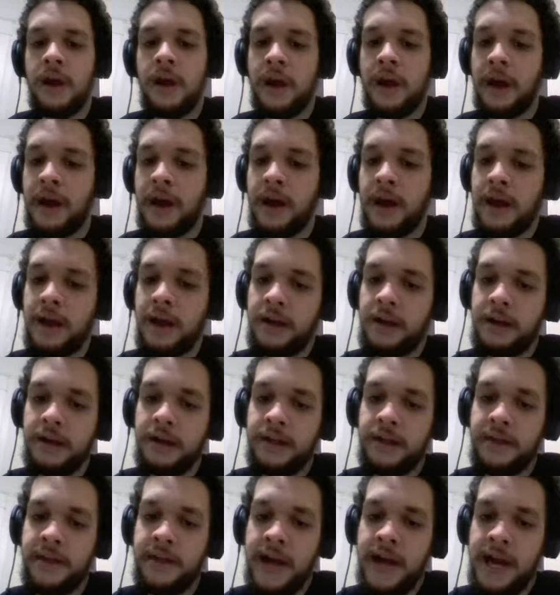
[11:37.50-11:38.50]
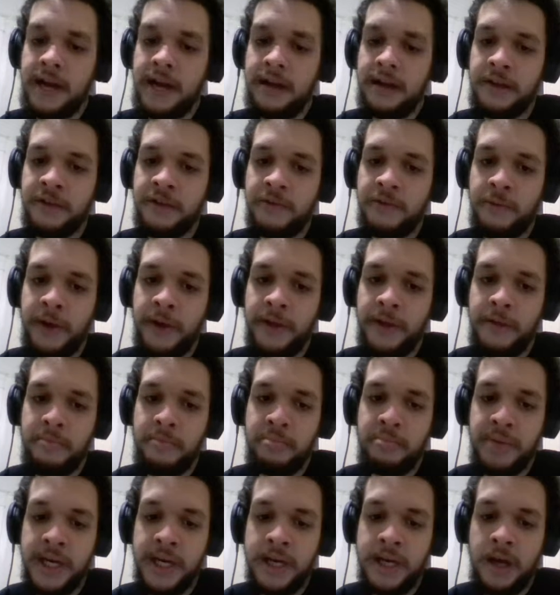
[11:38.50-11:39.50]
And that is where the
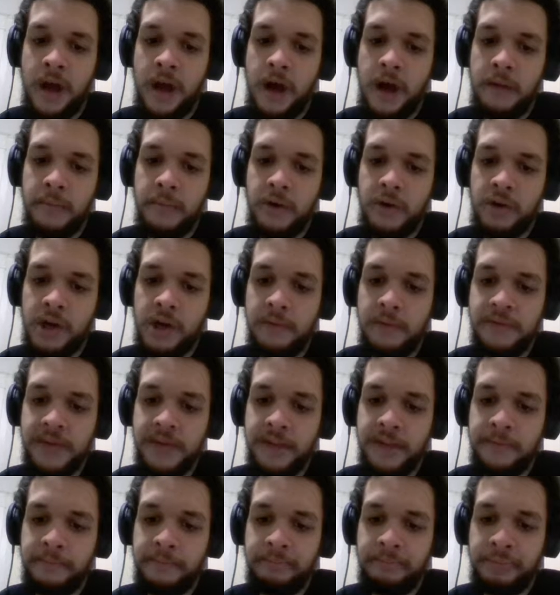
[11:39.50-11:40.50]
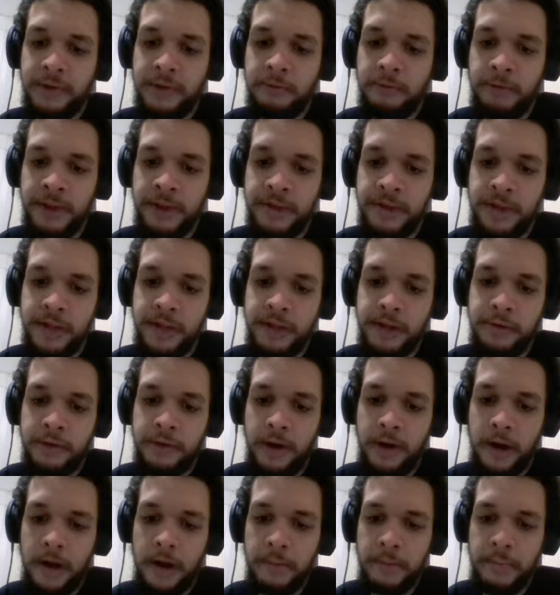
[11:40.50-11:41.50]
big combo comes in, with the new
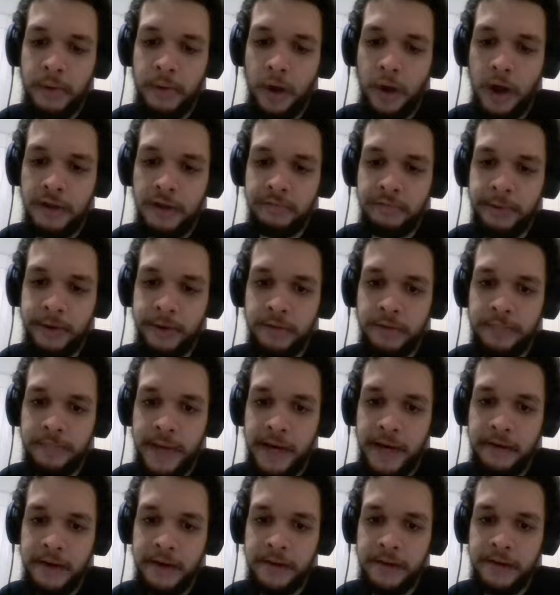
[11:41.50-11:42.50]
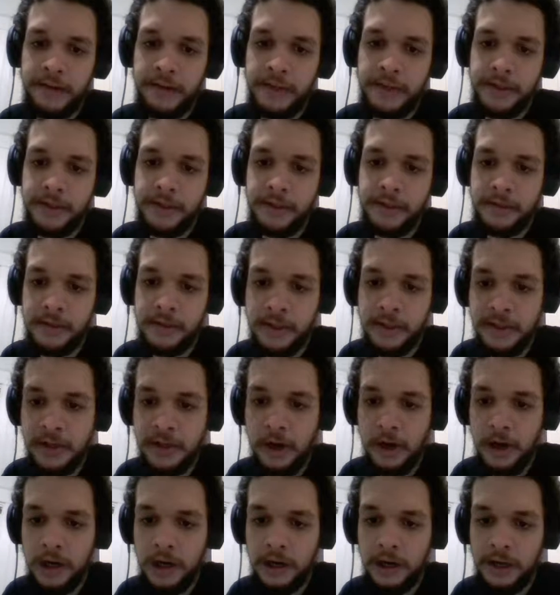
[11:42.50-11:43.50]
card, Prosperous Pirates. This
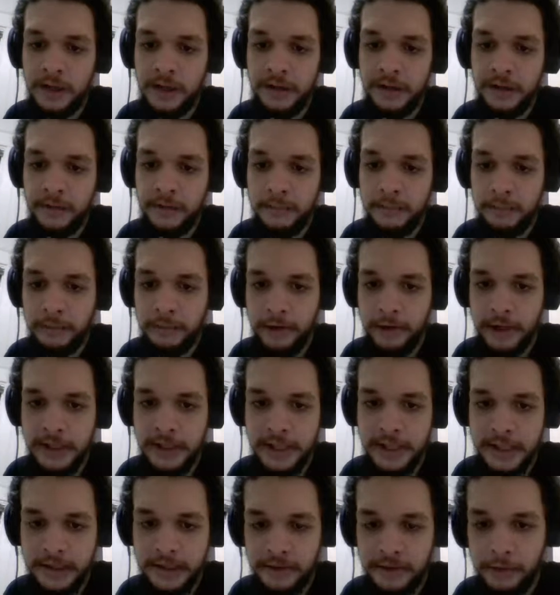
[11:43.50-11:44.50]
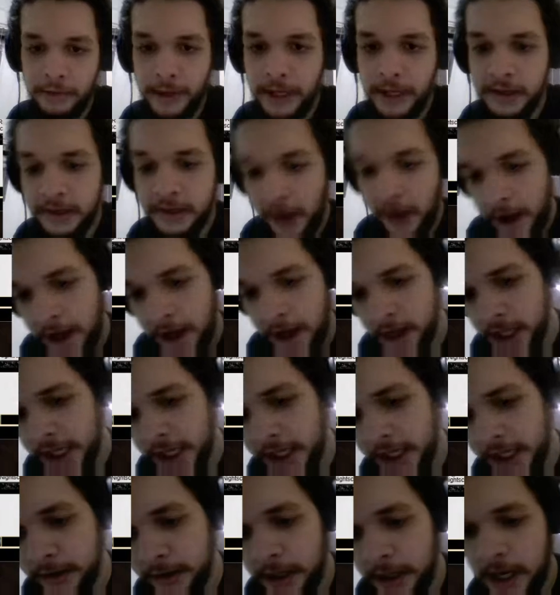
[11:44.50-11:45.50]
card is pretty sweet. I
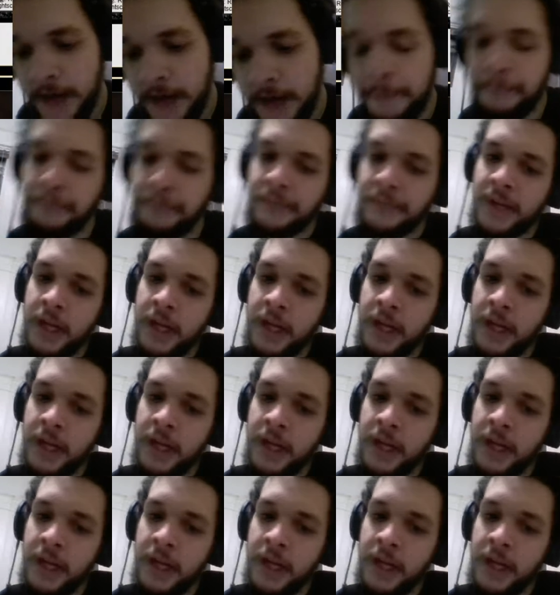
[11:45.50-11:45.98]
like it a lot.